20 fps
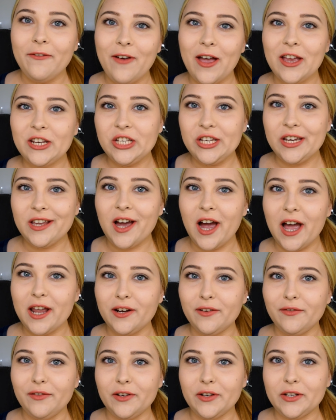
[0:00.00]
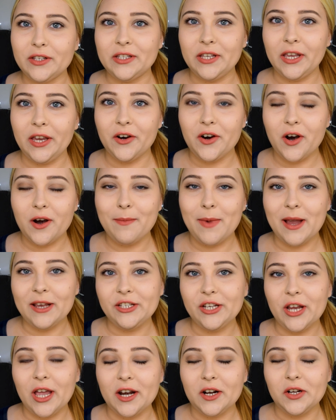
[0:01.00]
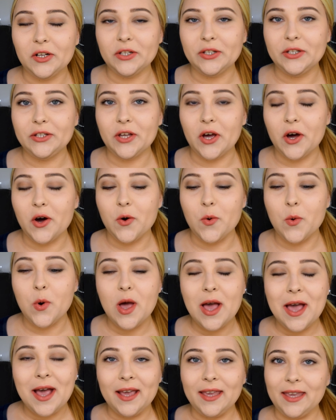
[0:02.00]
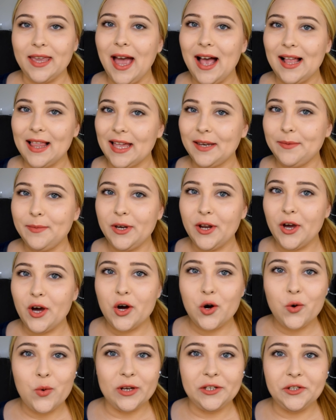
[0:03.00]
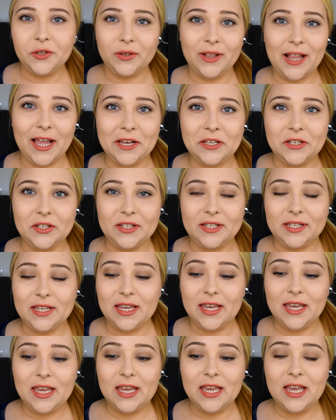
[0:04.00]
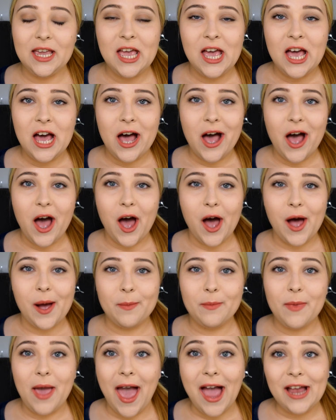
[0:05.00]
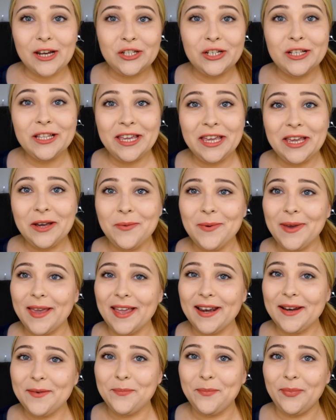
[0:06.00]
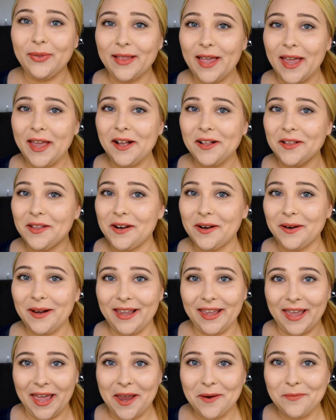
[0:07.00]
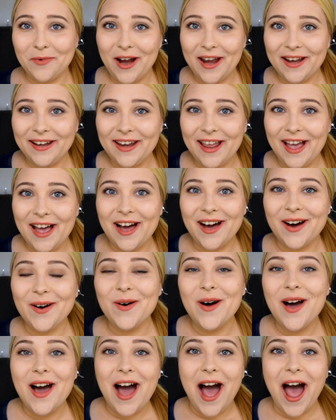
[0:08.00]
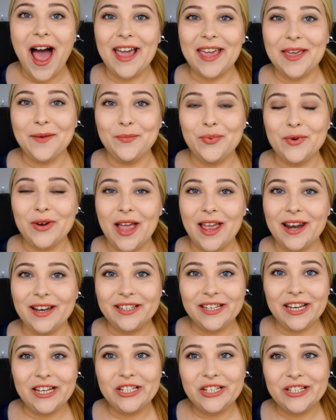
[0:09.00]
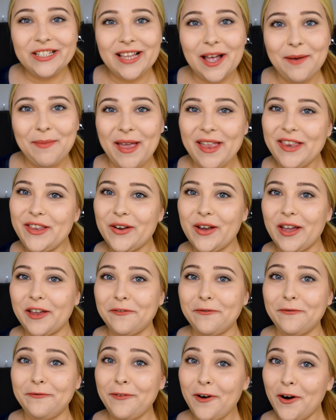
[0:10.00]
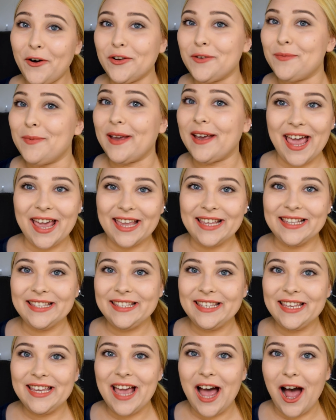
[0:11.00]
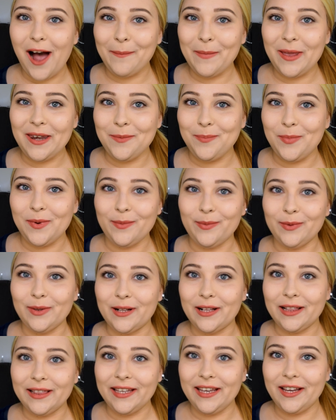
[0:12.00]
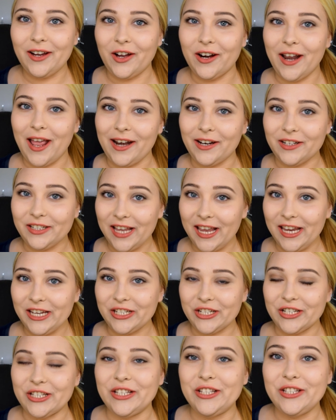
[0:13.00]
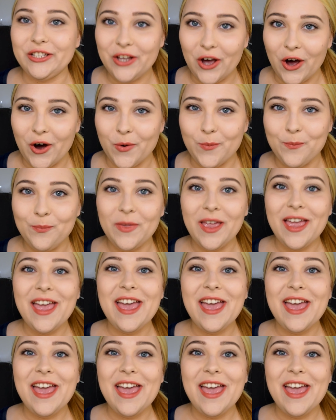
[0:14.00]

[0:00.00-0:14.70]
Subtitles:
fashiony kind of looks here on my channel. So yeah, let me know what you'd like to see. Actually, we can play a little game right now. I can put annotations up and you can vote. I can see how many people click on annotations. So,